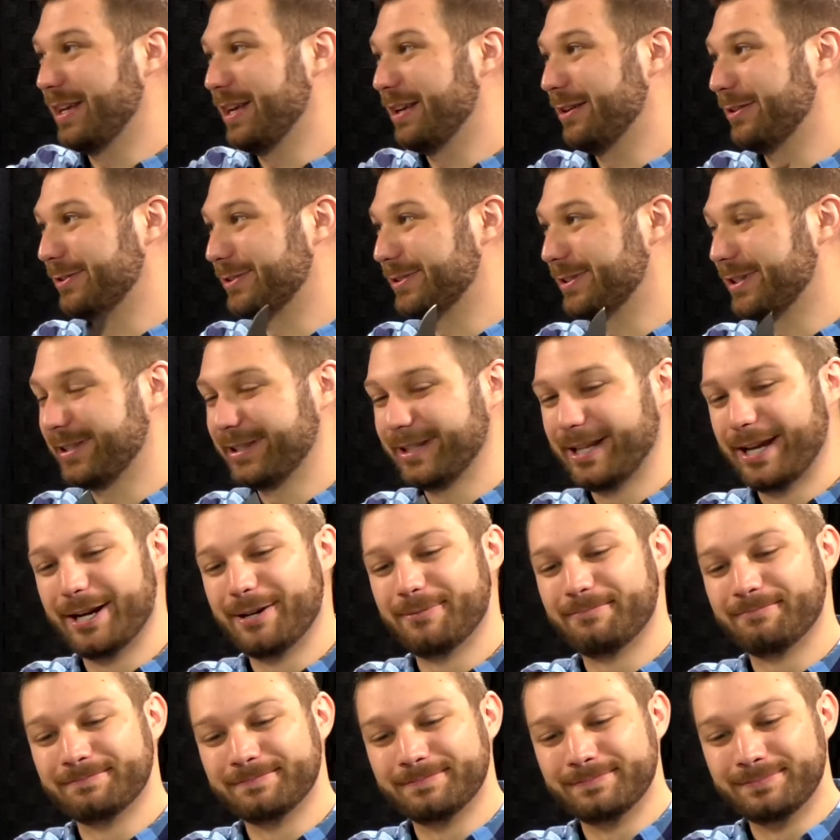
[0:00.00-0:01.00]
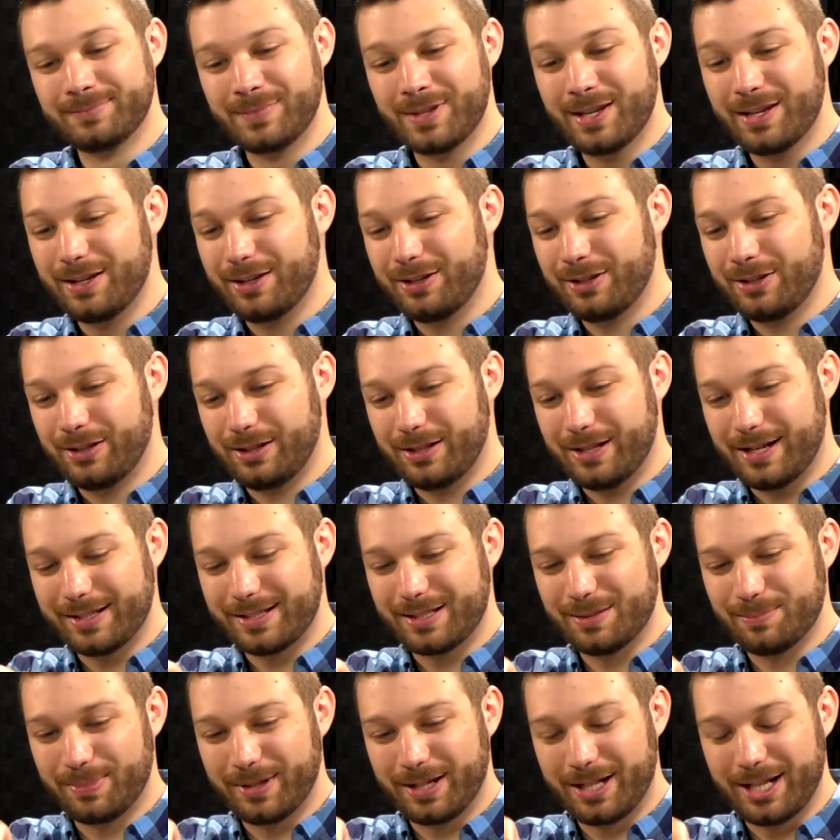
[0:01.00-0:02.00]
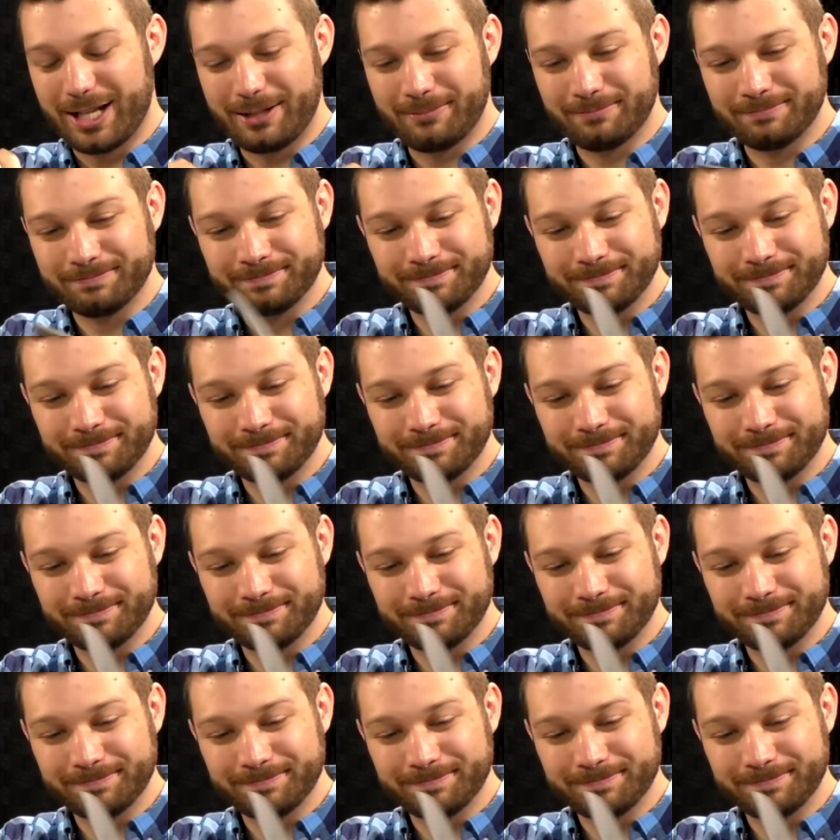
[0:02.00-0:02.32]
angles on there. Lots of belly.